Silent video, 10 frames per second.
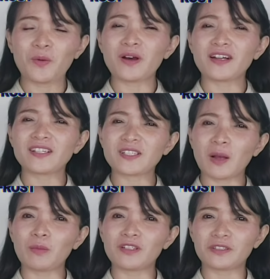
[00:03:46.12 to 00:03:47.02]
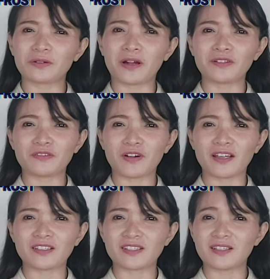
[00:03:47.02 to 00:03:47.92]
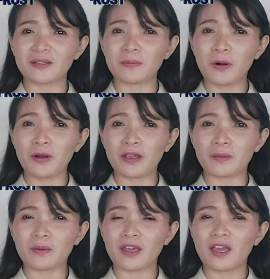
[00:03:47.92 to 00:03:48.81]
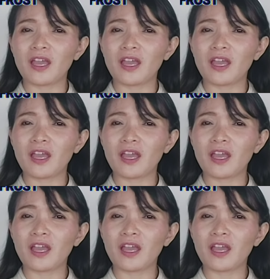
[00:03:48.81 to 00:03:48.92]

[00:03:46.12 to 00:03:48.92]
What are some literary devices in the poem?